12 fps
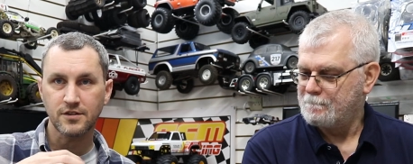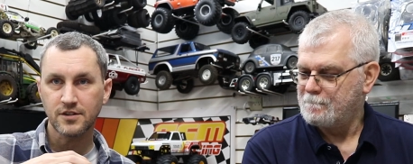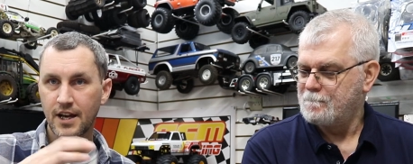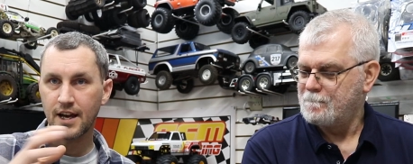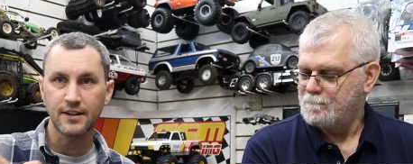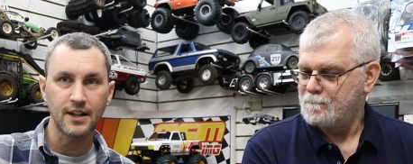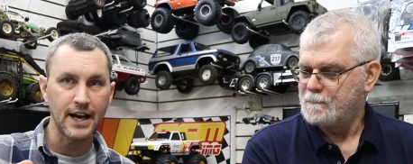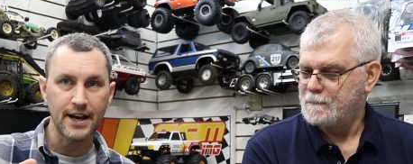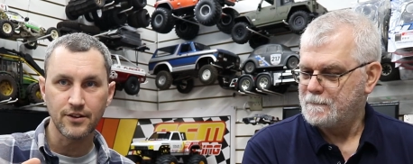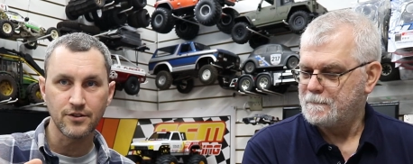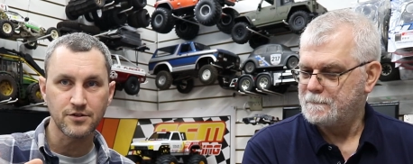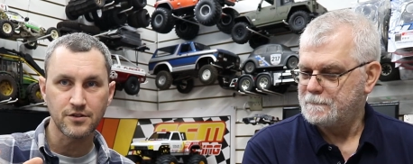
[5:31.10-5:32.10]
Speaker 1: sand
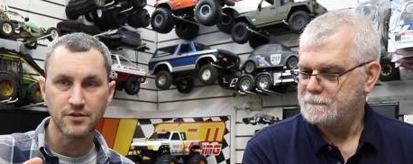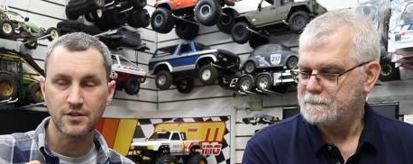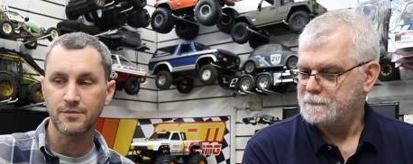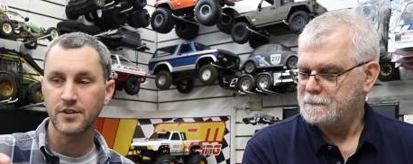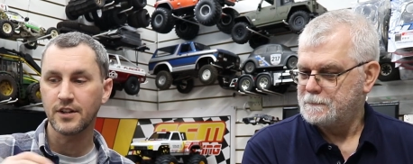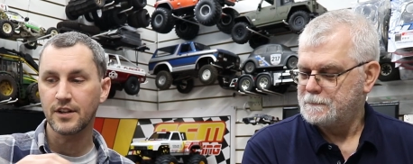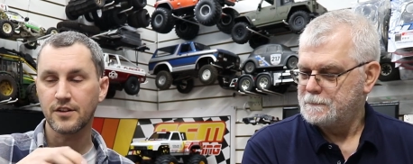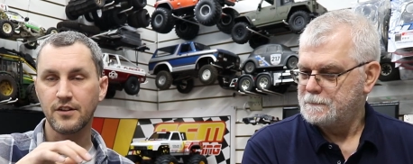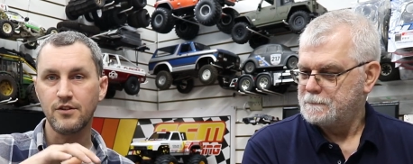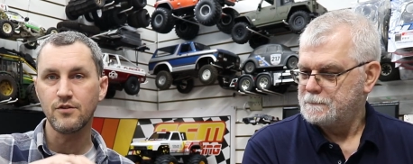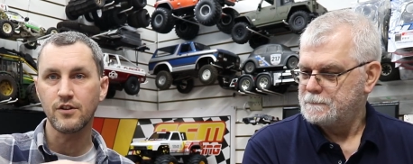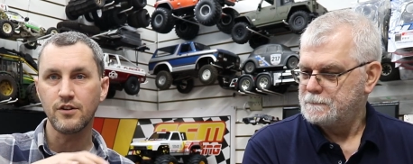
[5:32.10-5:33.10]
ladders or something that can
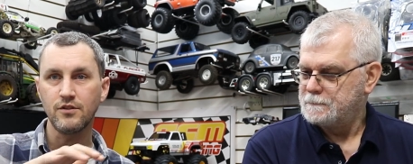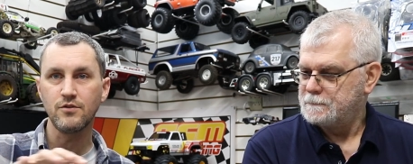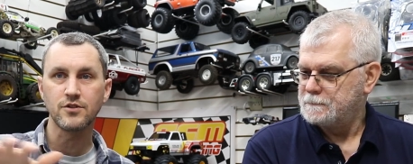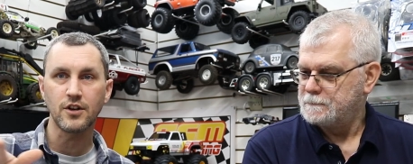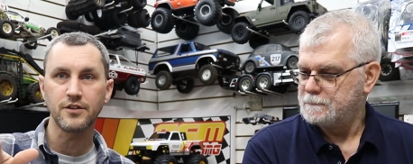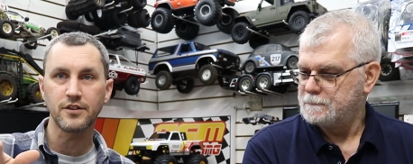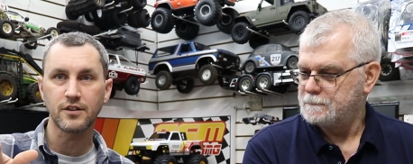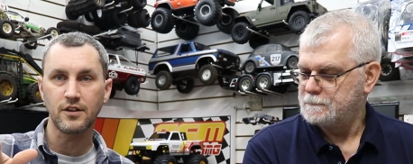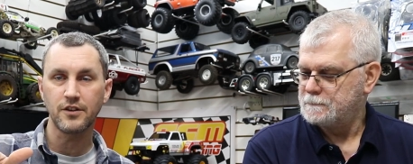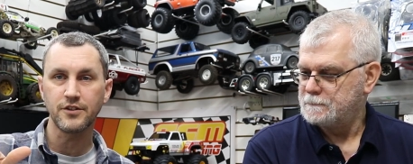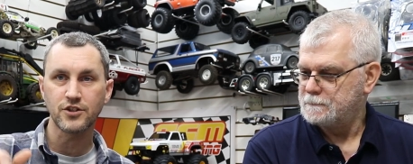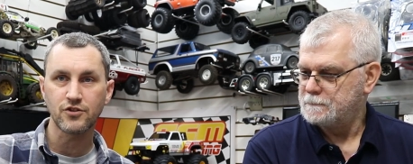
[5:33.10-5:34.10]
you can use on the
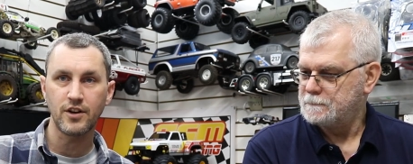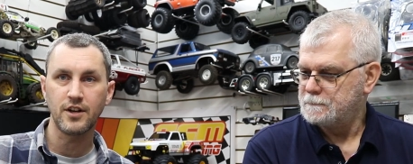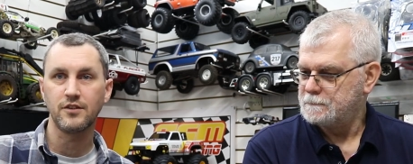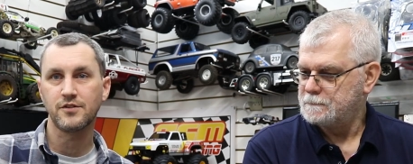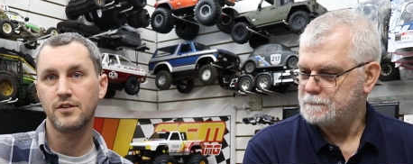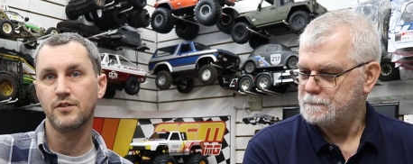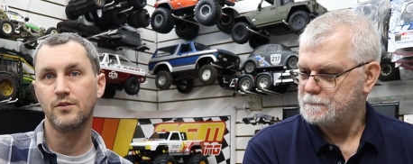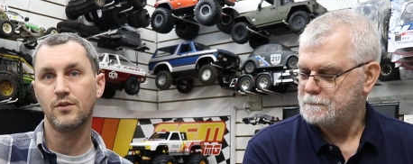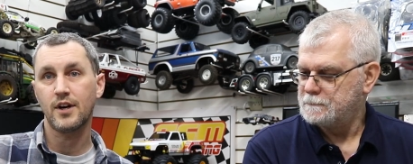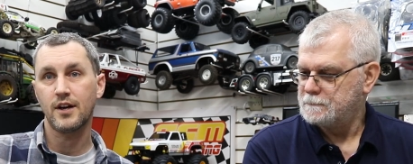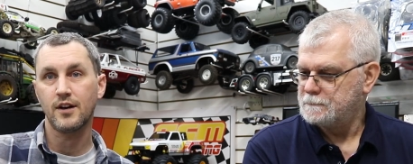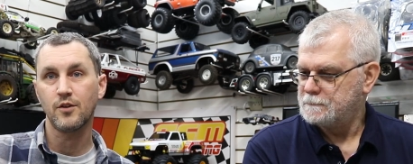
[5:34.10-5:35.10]
on the trail to
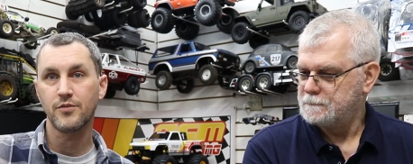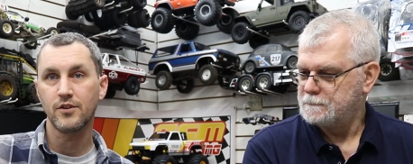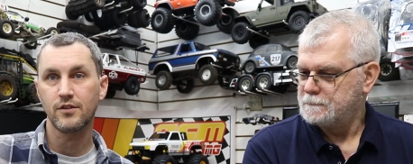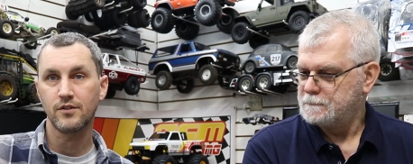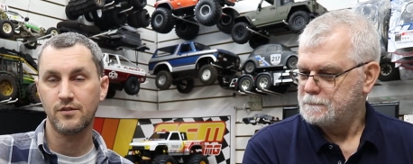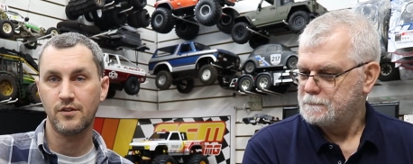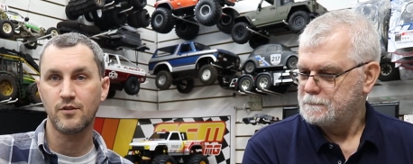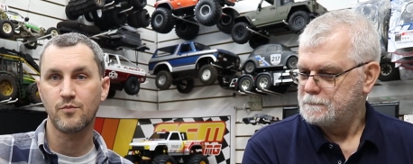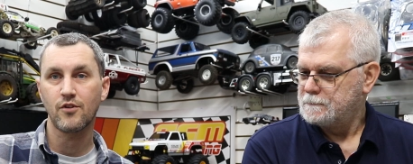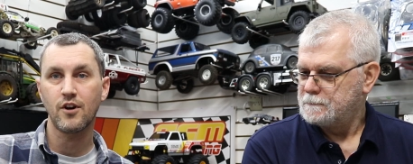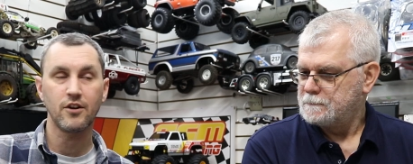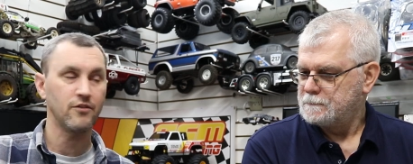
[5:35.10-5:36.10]
uh, help your your
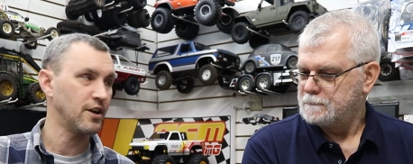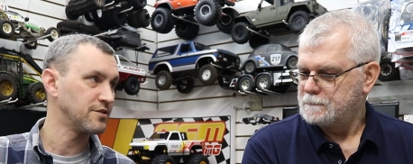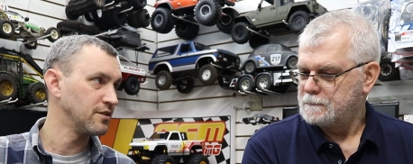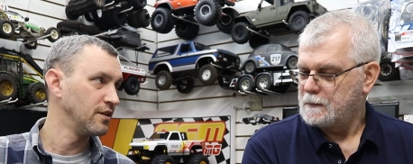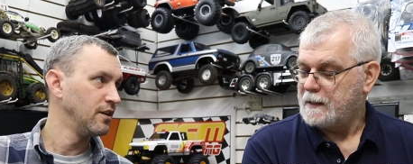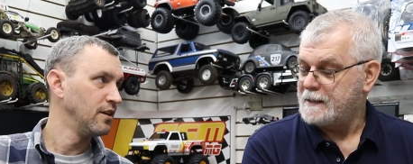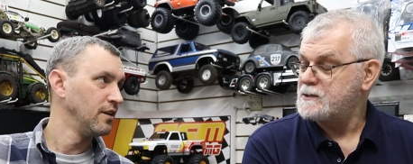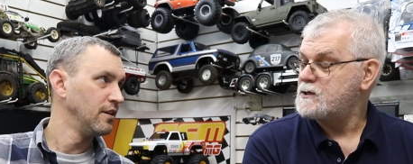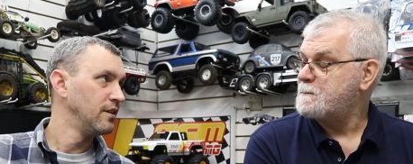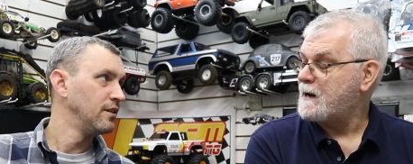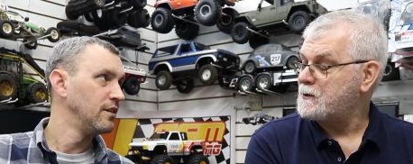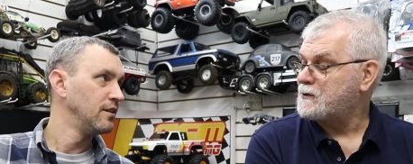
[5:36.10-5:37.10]
progress.
Speaker 2: Is a
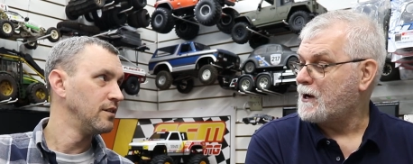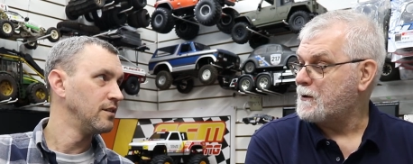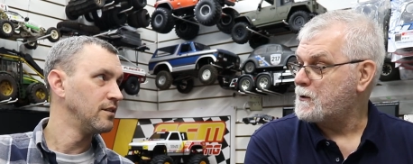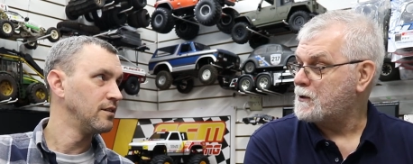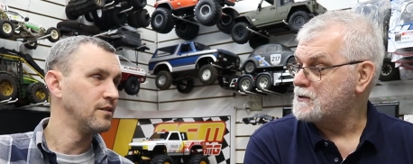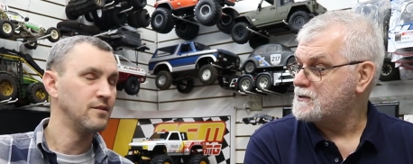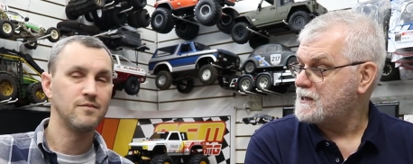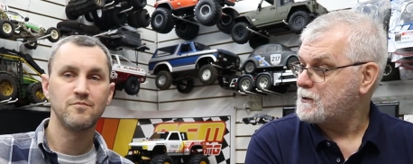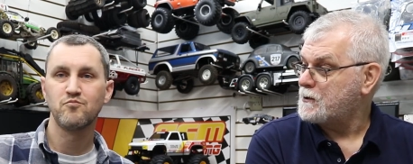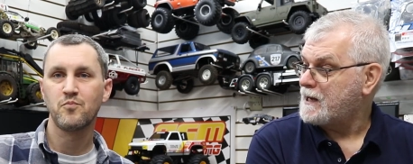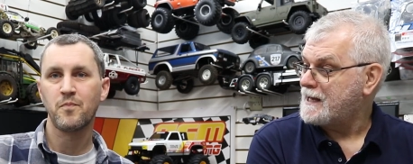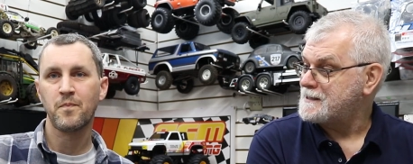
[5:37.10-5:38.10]
spare tire
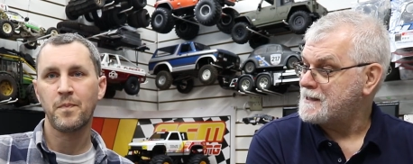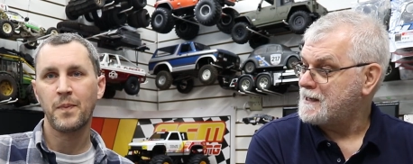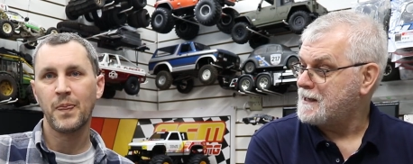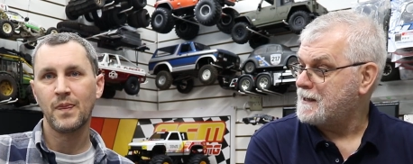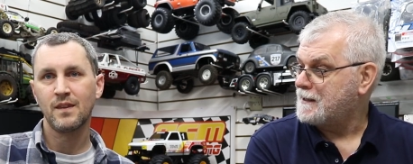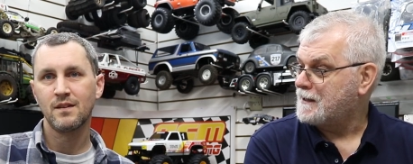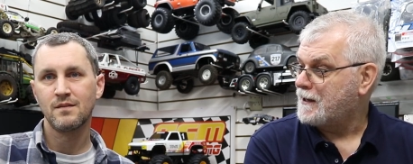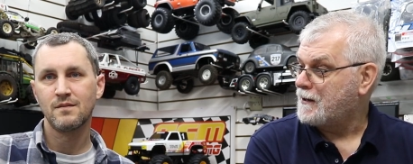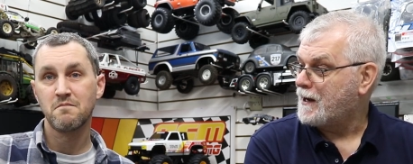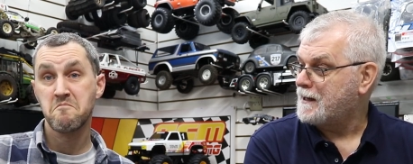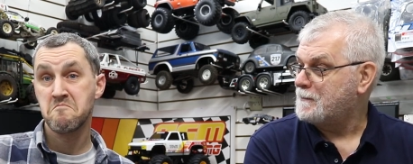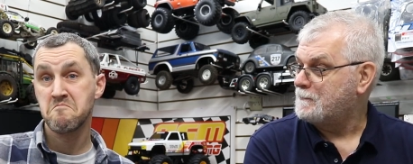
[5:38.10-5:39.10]
considered as a
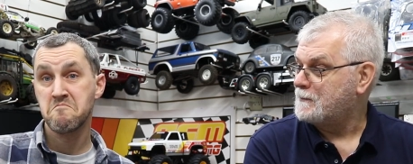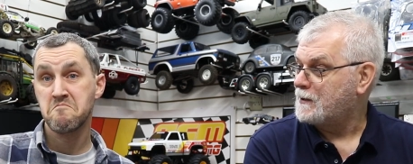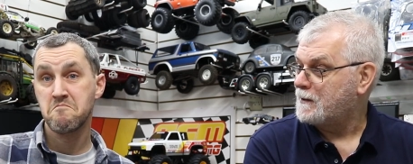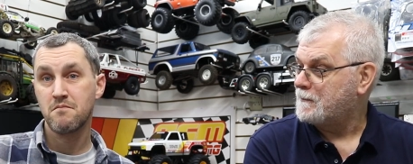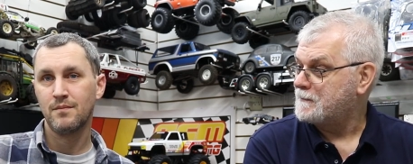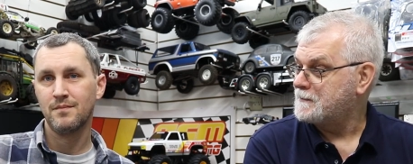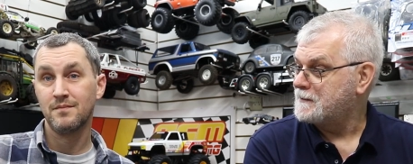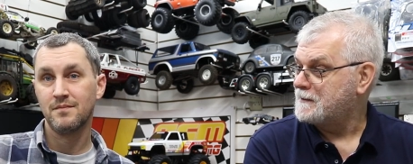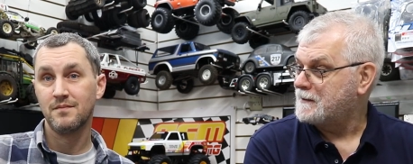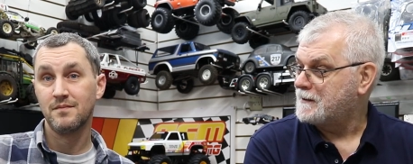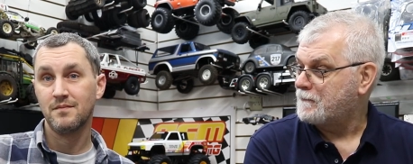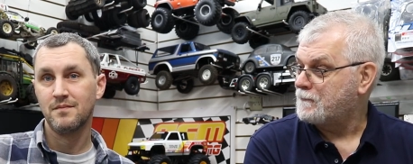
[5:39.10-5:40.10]
an item, a,
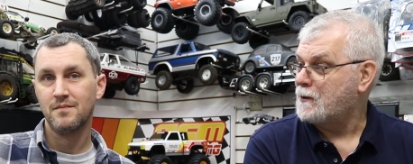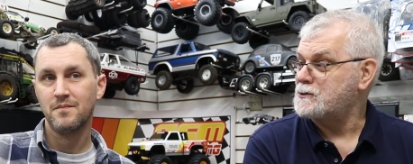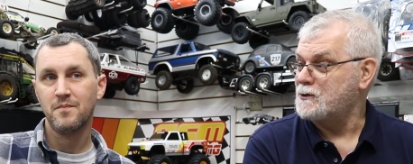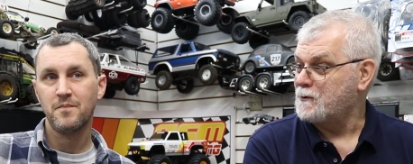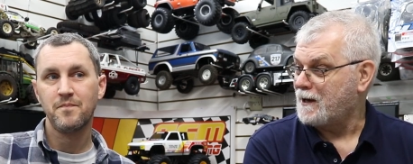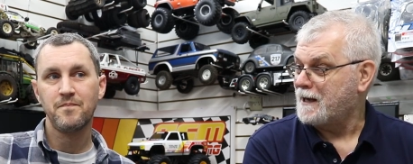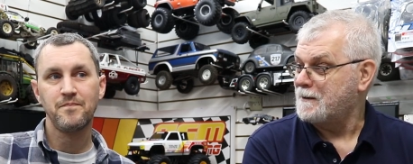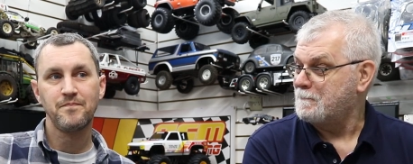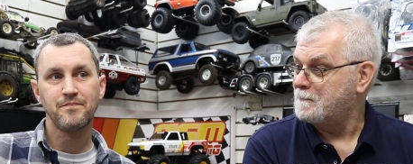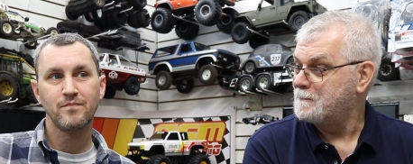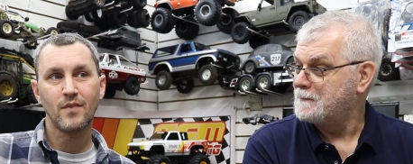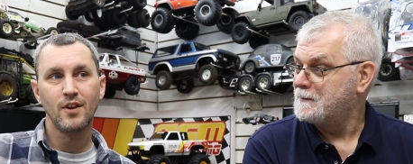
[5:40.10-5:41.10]
a functional
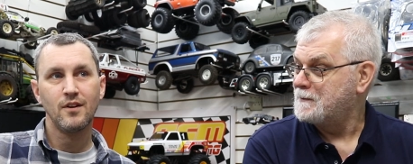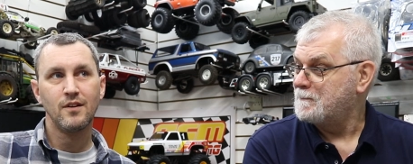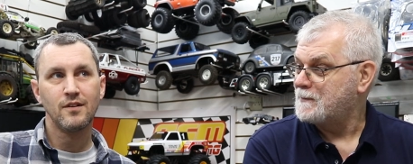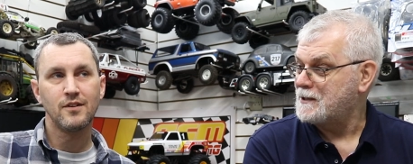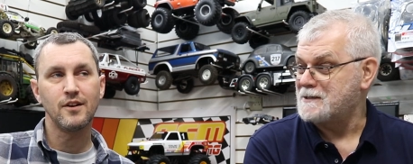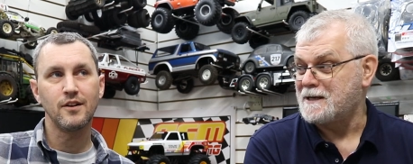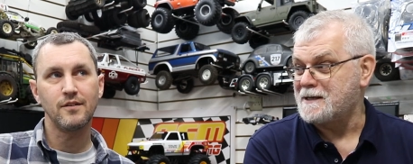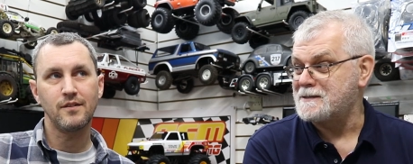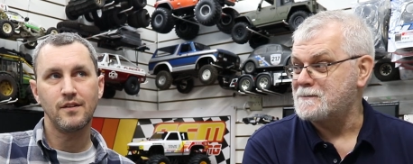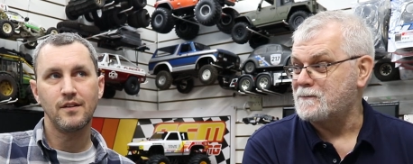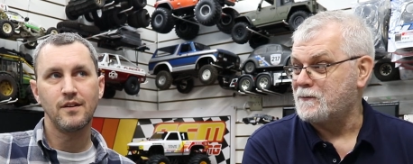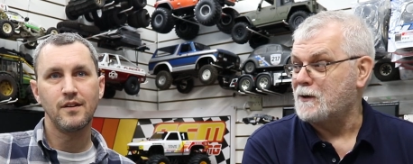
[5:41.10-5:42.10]
item? Because it
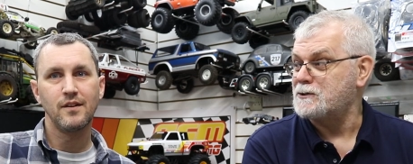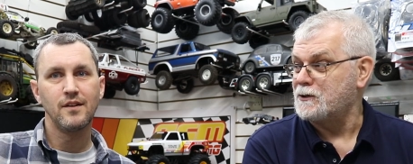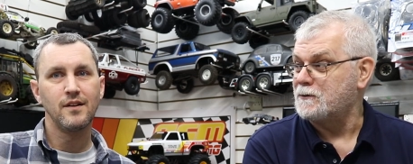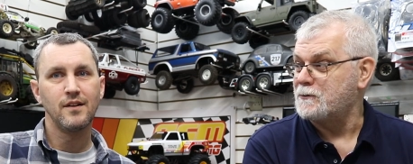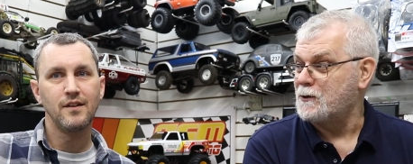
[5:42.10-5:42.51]
is functional,